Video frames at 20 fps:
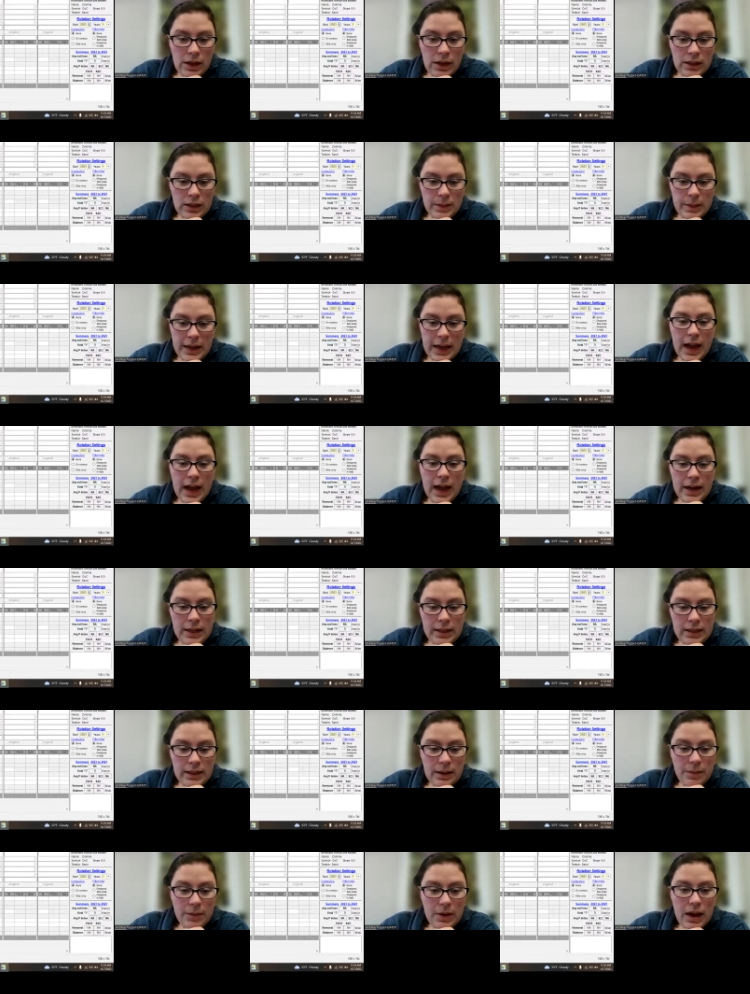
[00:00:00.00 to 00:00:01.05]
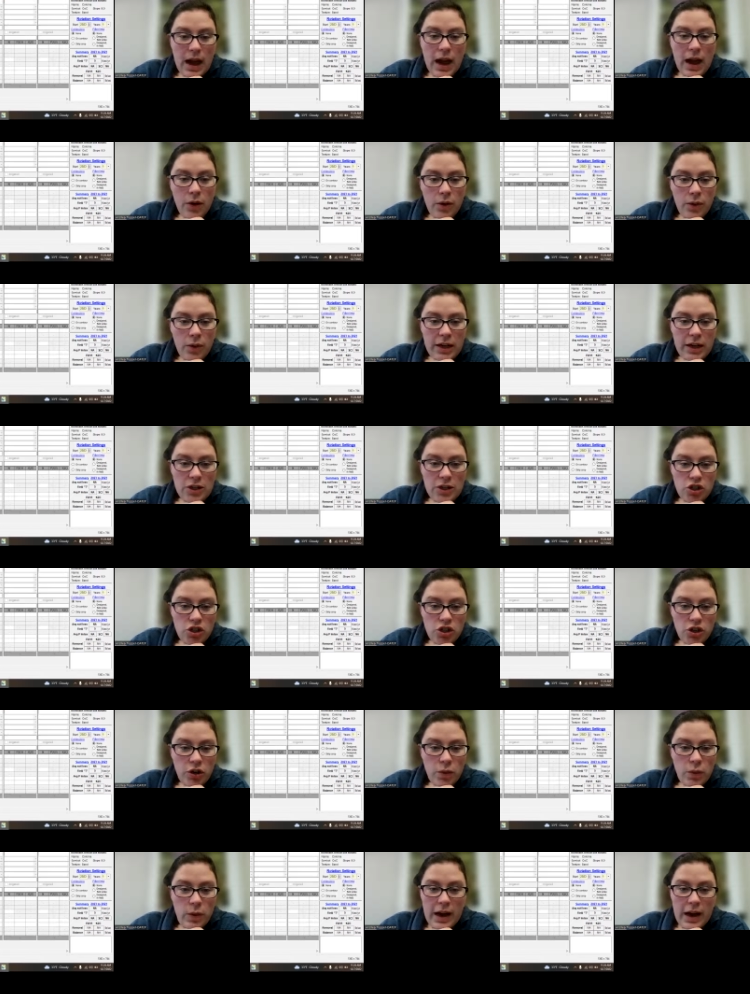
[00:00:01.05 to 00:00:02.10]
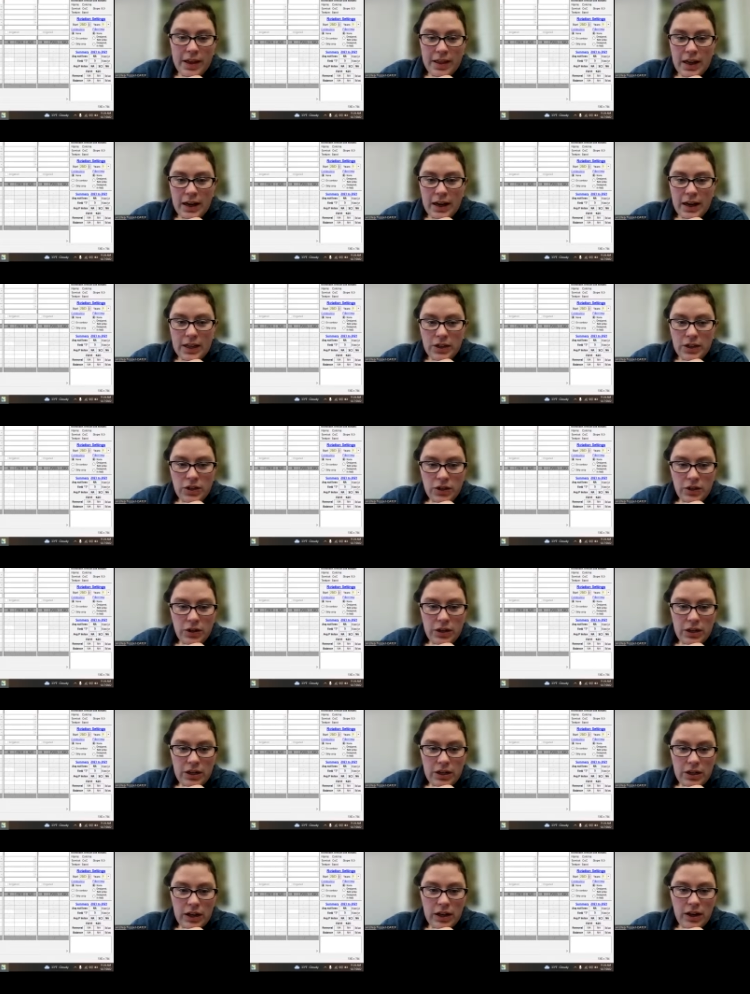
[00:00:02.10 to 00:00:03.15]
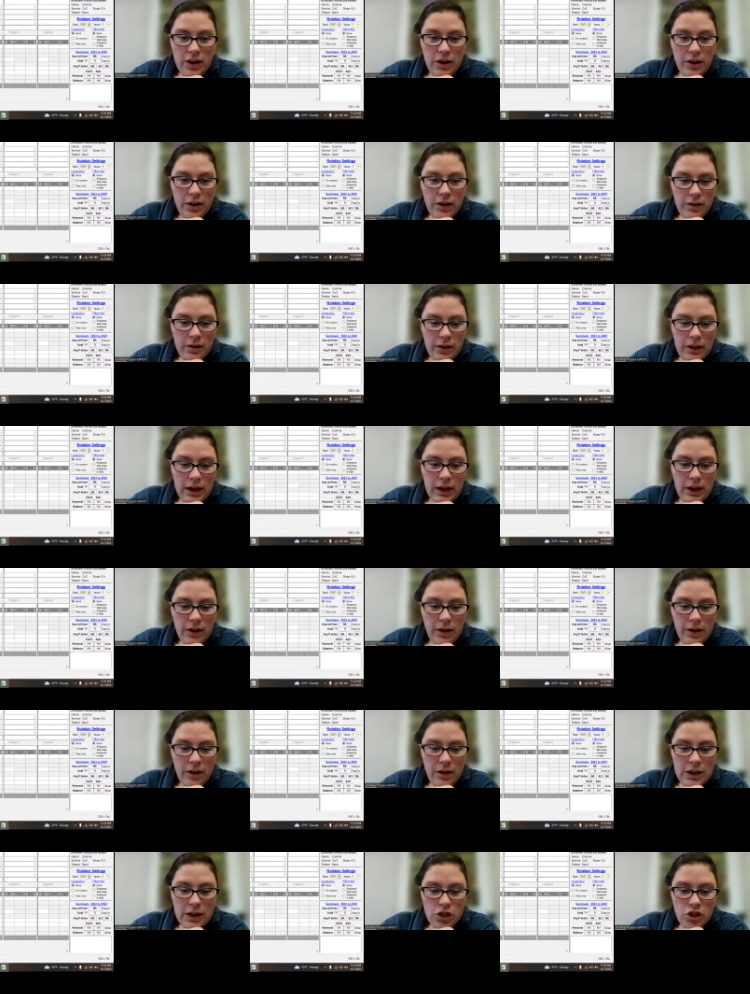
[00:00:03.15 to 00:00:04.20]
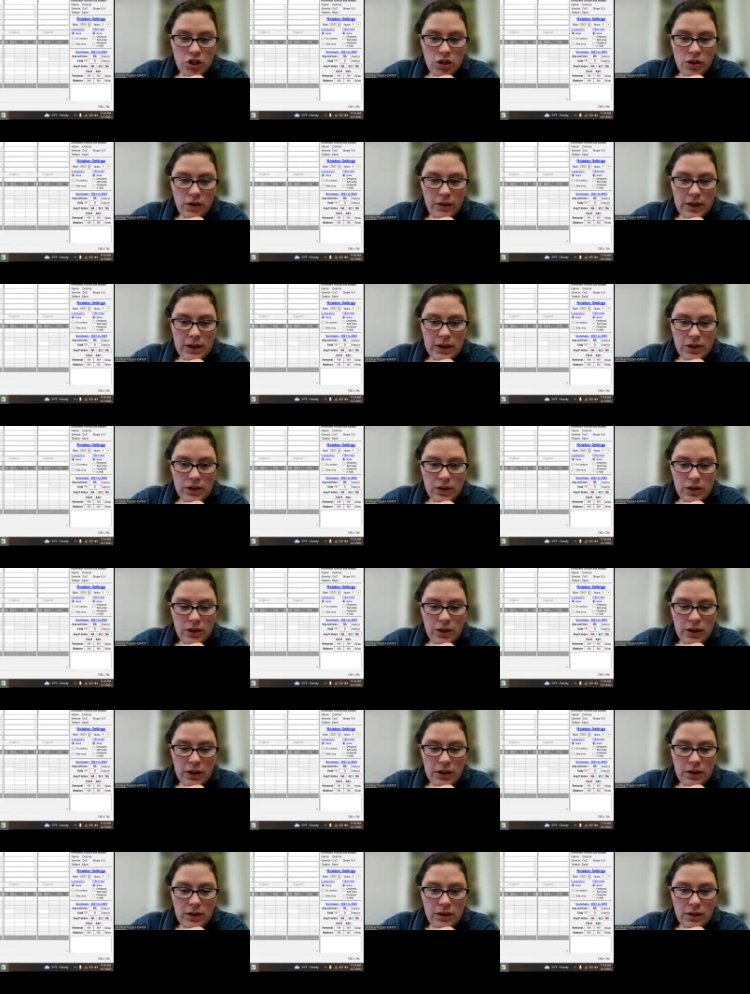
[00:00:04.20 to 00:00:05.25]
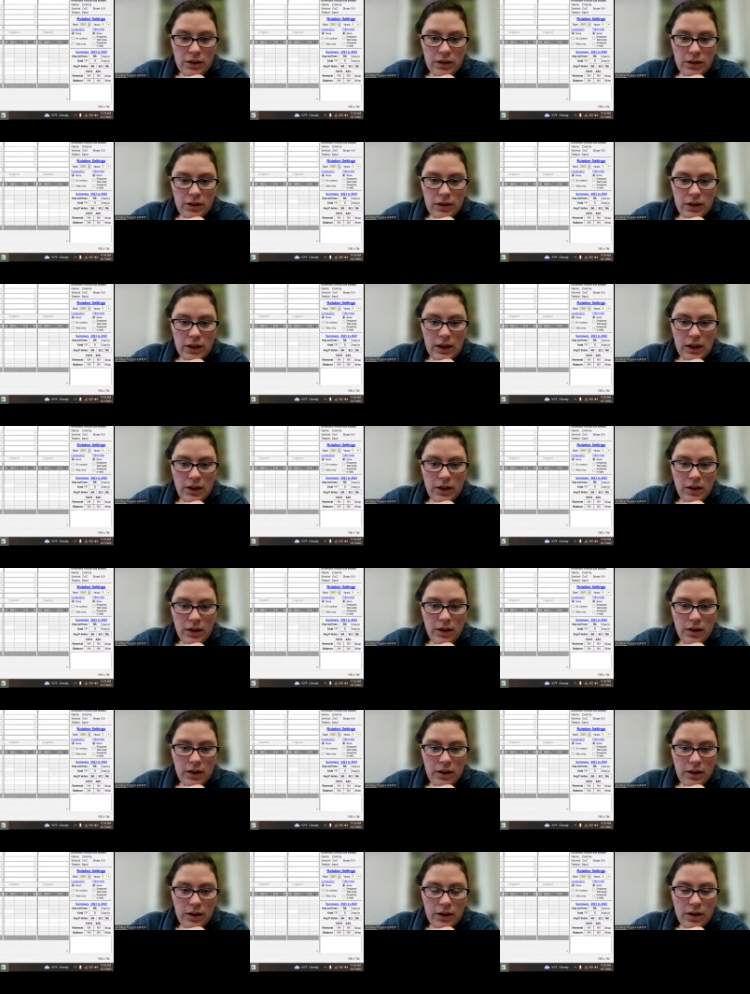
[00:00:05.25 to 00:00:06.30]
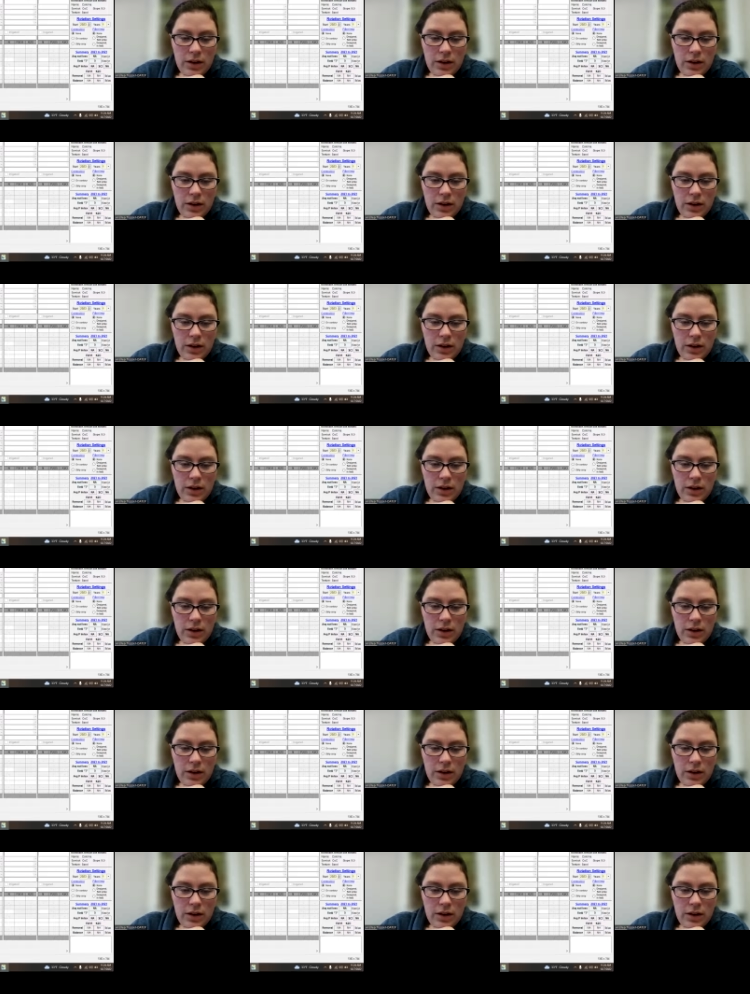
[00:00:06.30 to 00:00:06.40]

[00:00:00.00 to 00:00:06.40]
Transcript: To be honest, I'm not quite sure why that inserted a year here. It should have inserted the year